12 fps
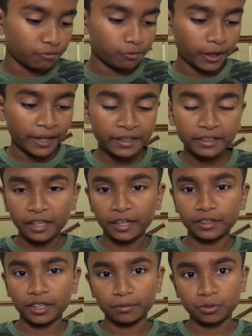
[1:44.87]
ready
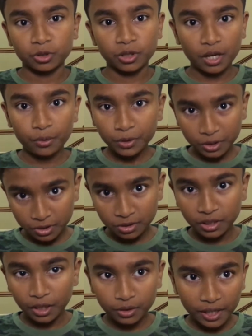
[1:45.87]
that time. So
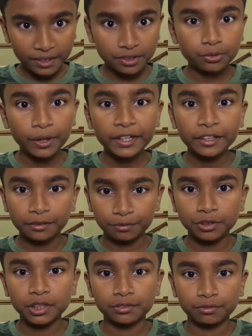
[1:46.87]
now that it's ready,
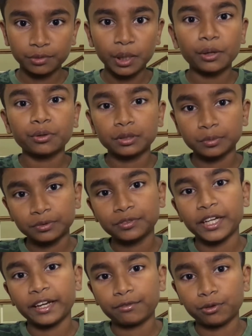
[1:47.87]
we have now removed
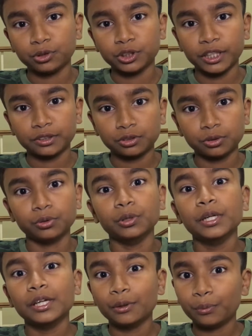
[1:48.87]
the headphone jack. So
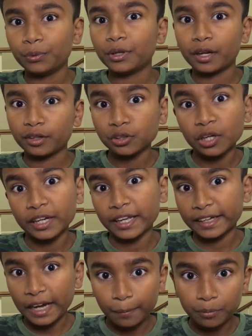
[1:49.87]
we are not
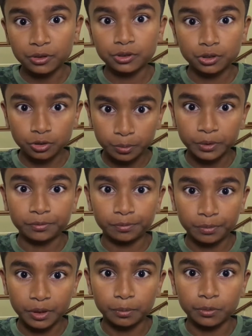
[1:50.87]
like Apple's stupid
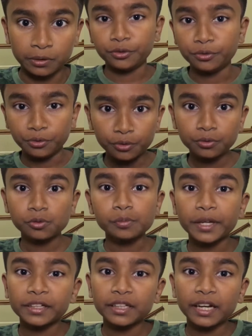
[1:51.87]
people. You know who
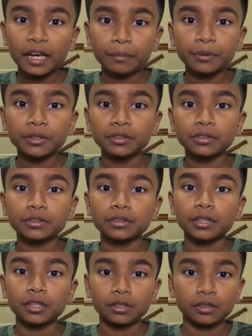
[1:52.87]
made that happen?
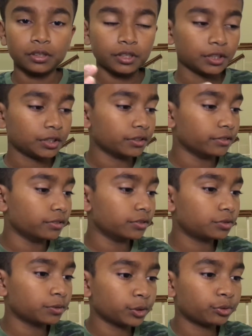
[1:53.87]
They
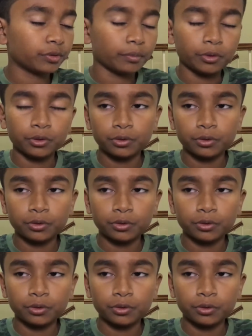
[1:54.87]
switched from